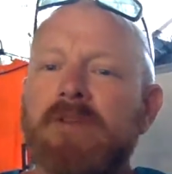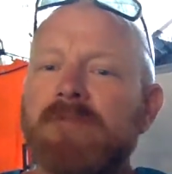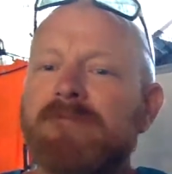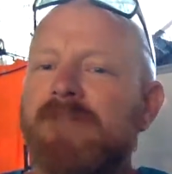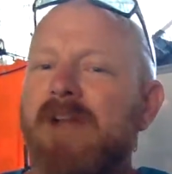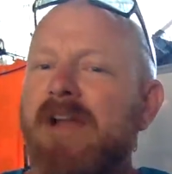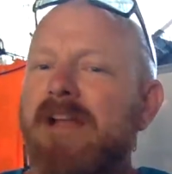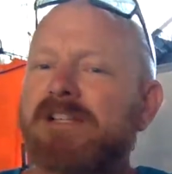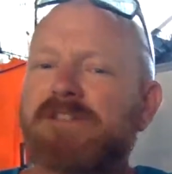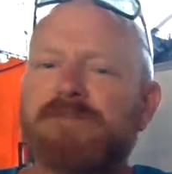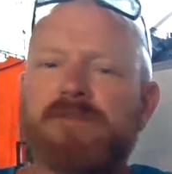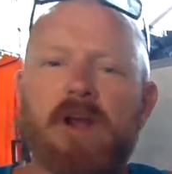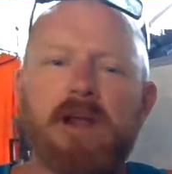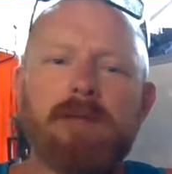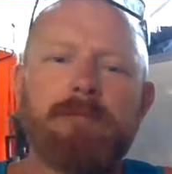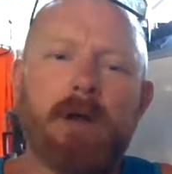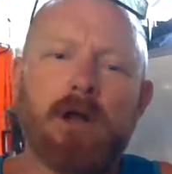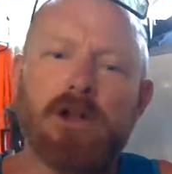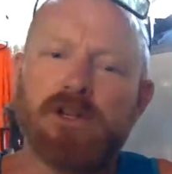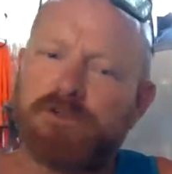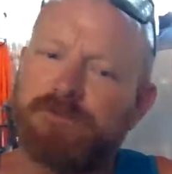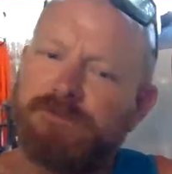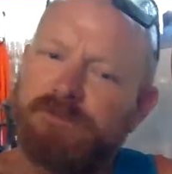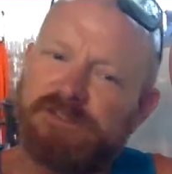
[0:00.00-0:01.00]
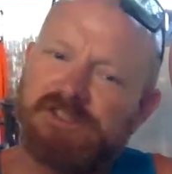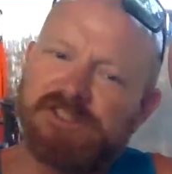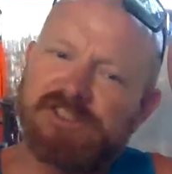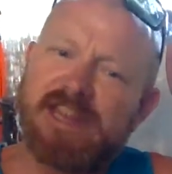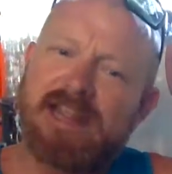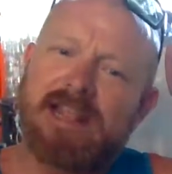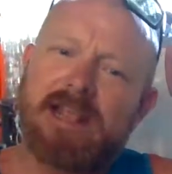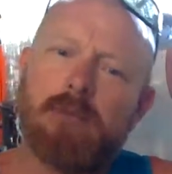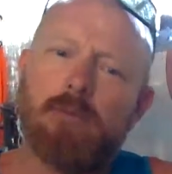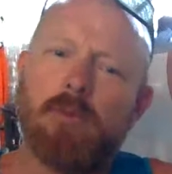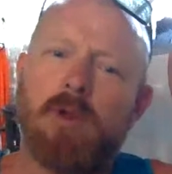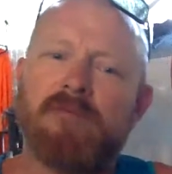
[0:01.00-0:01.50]
Thanks very much for
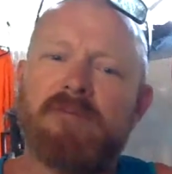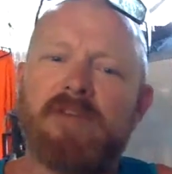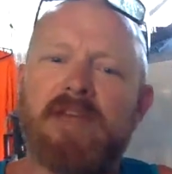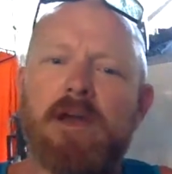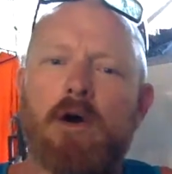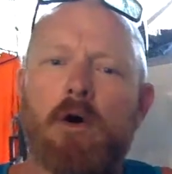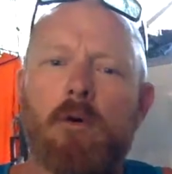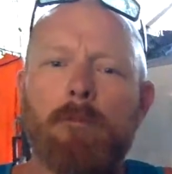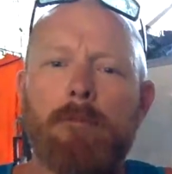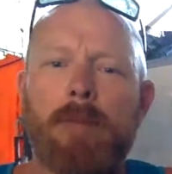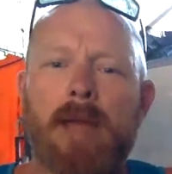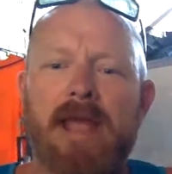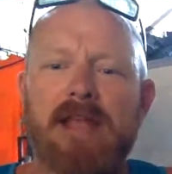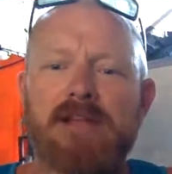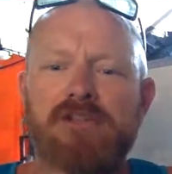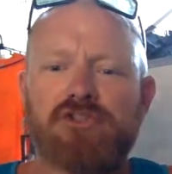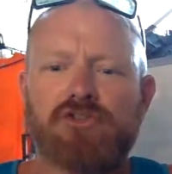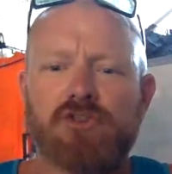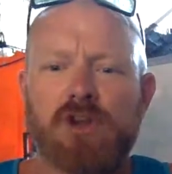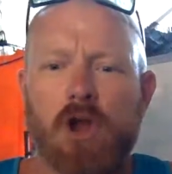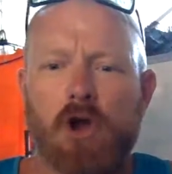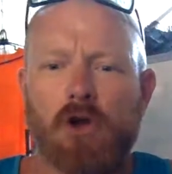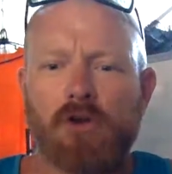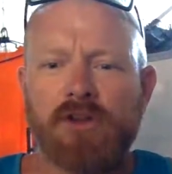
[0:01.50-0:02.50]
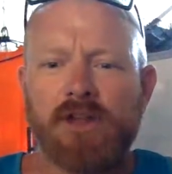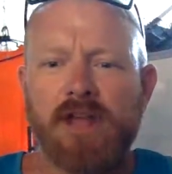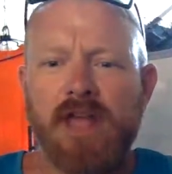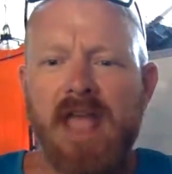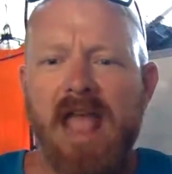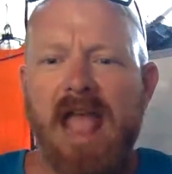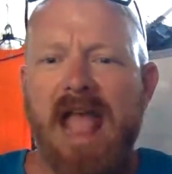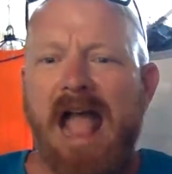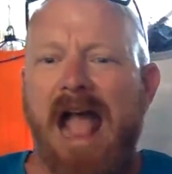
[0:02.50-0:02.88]
sticking with it on Patreon.